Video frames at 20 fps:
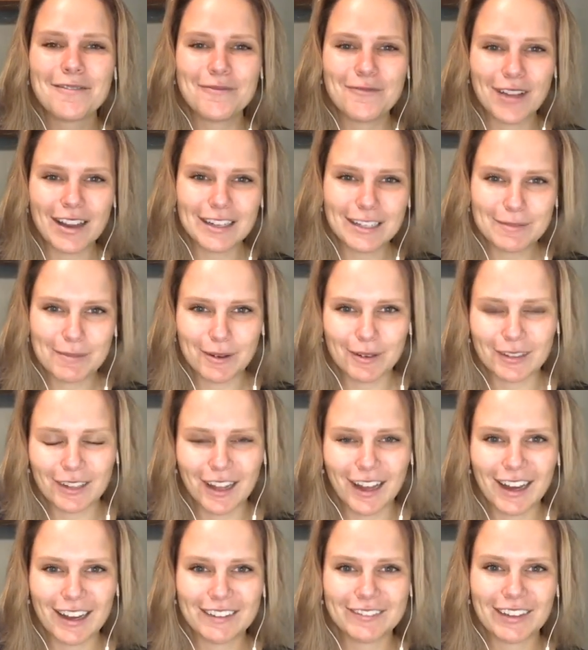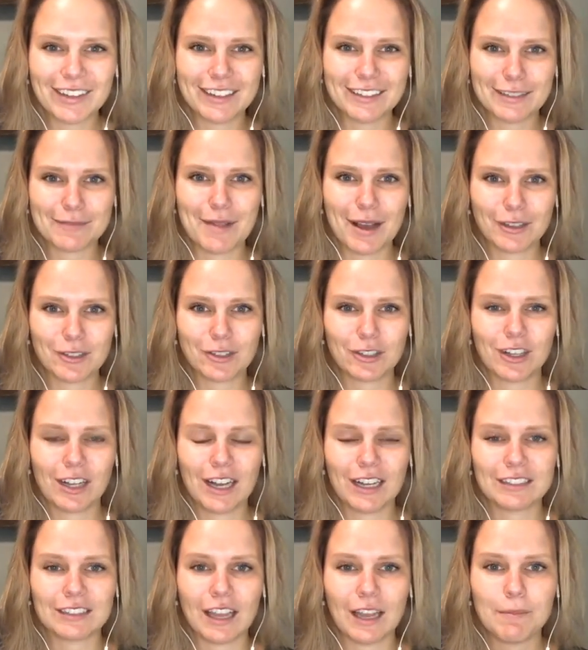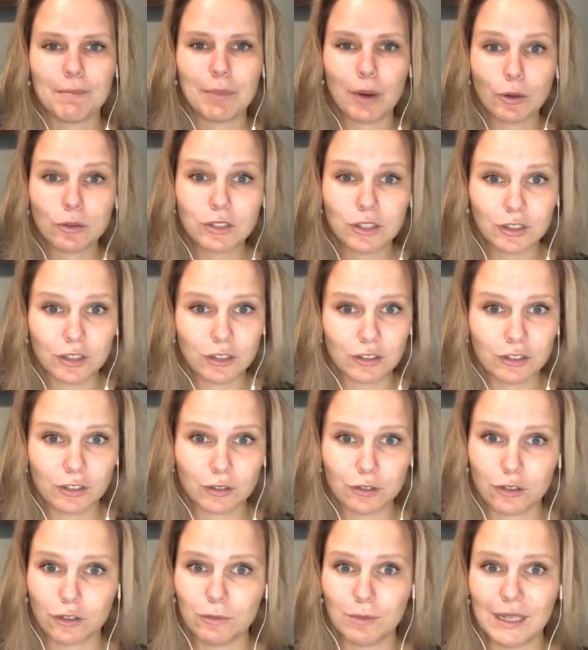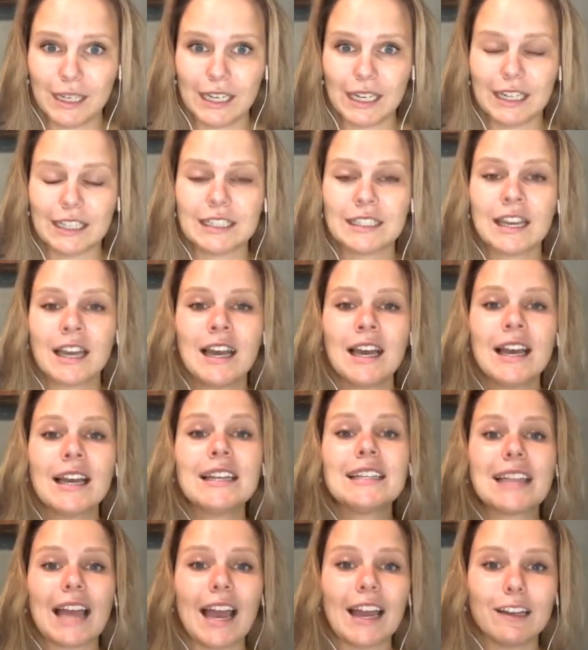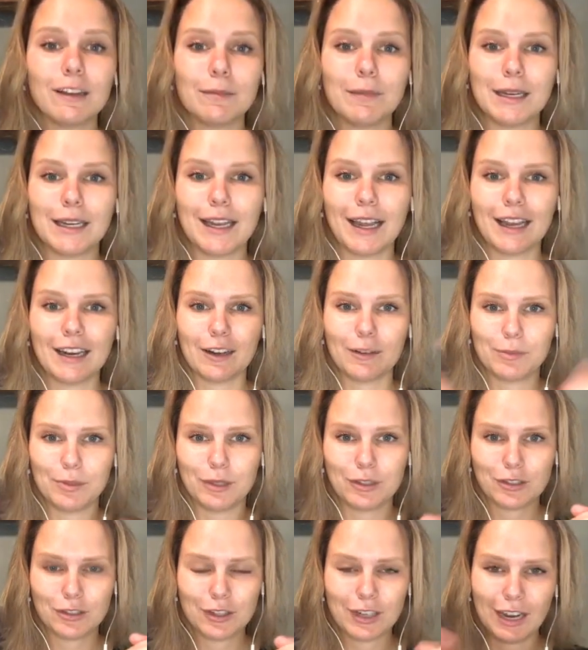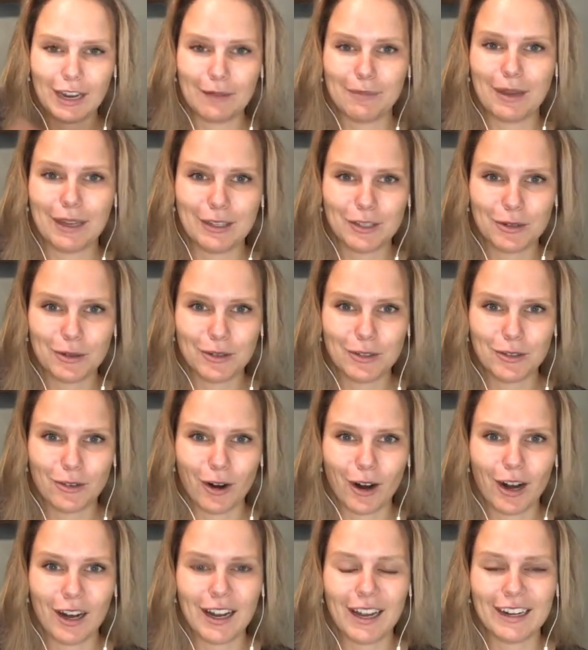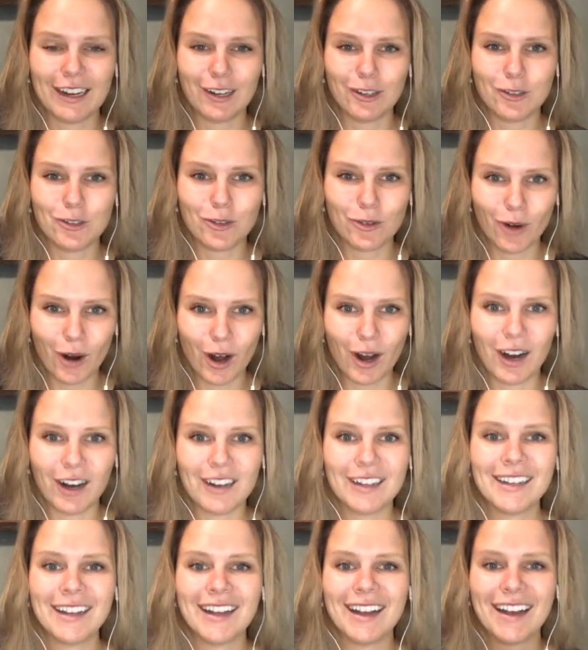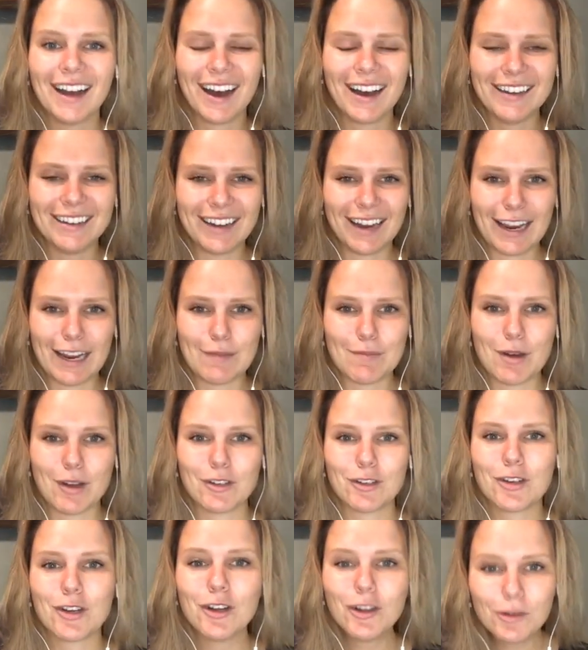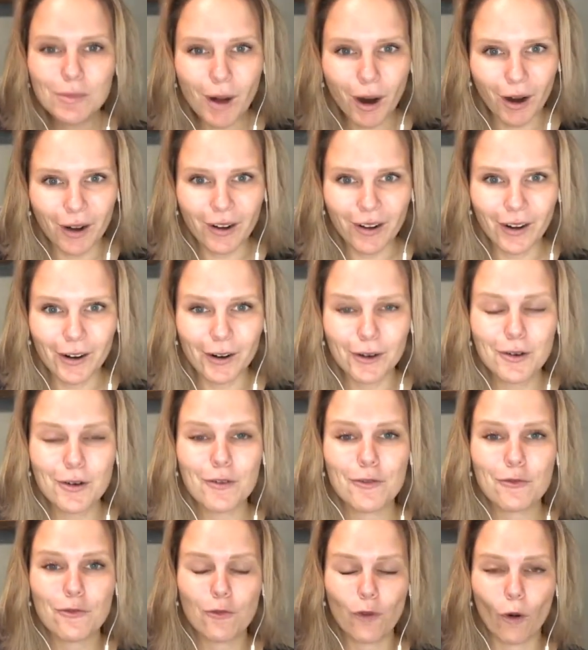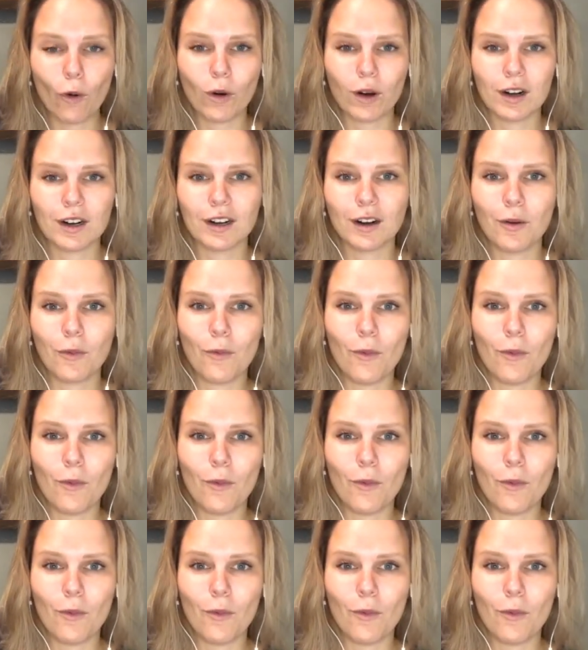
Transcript: Facebook Live, this masterclass, and post it to your social medias. Tag me and I'll put your name into a draw, and I'll draw a name tomorrow for